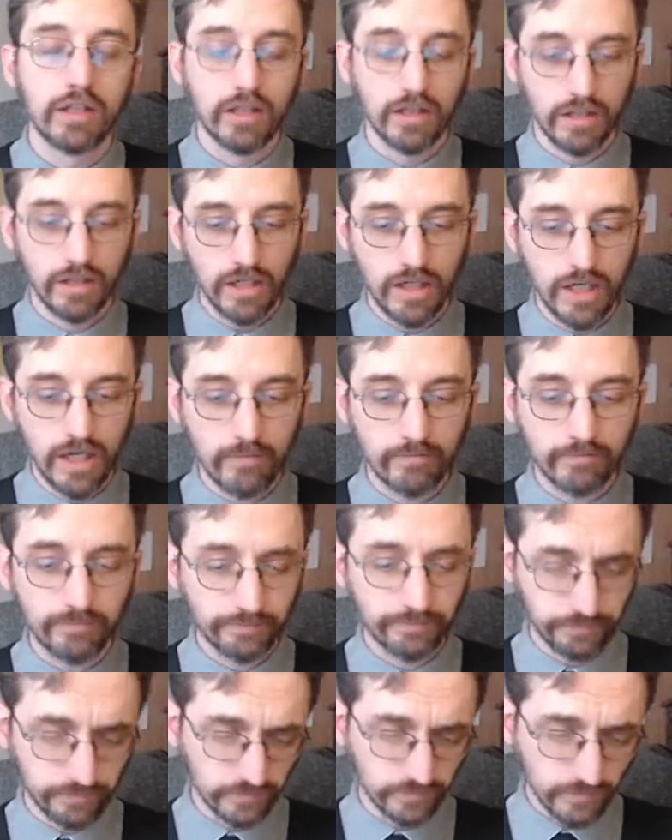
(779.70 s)

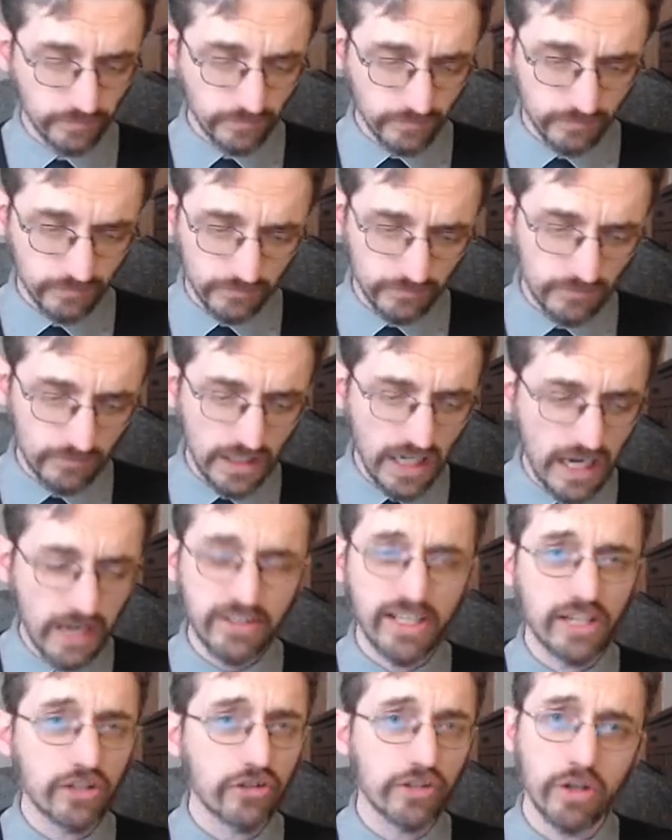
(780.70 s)
I was
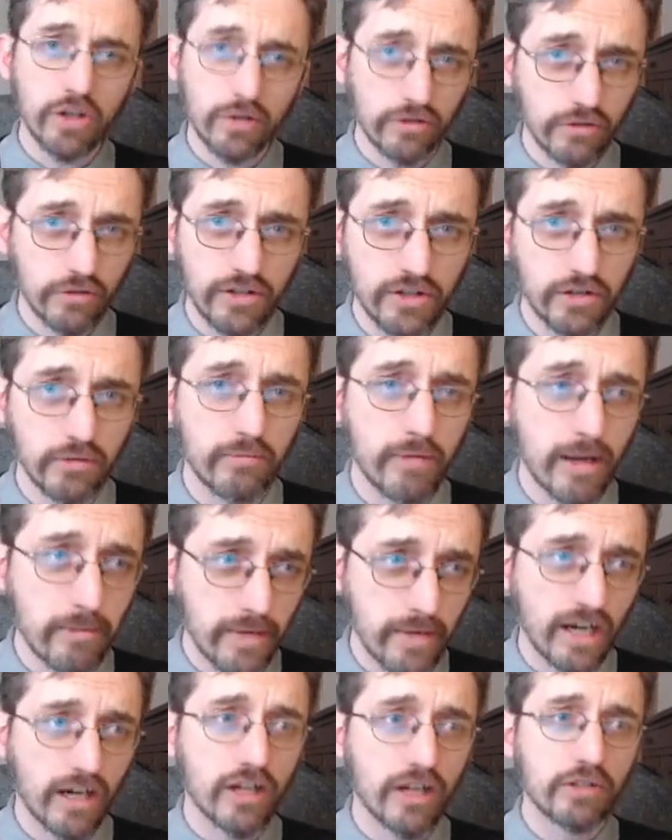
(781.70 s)
actually going through this with my
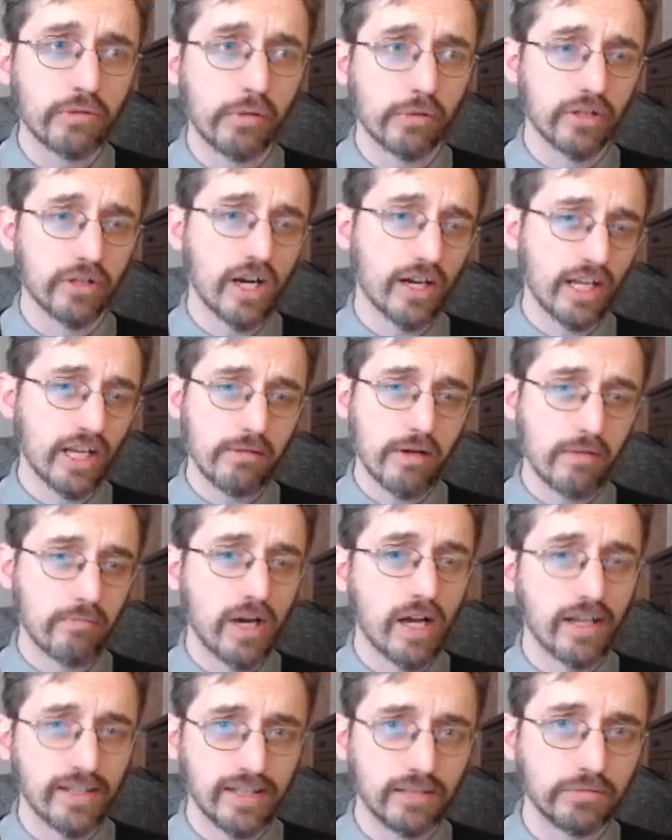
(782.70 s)
parents. We were talking about
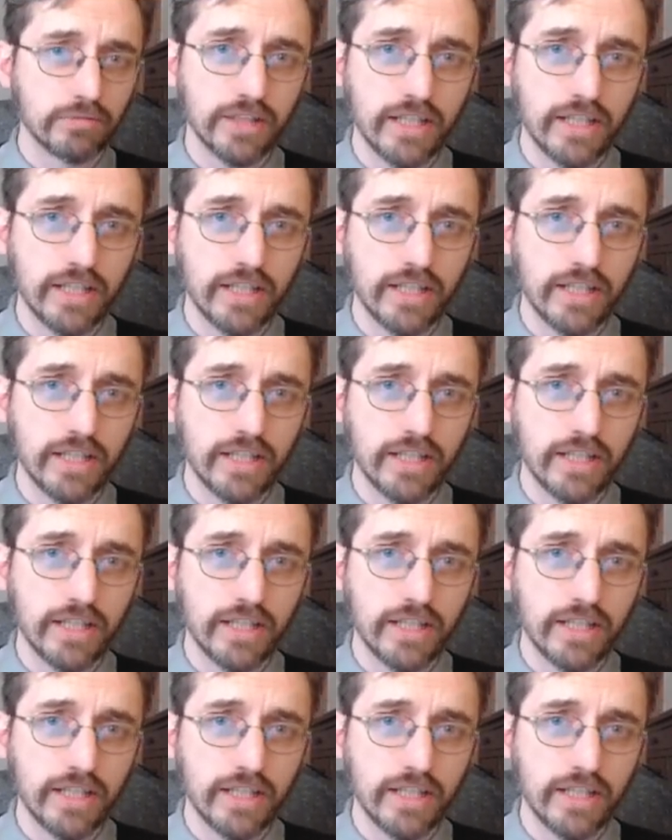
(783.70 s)
possibly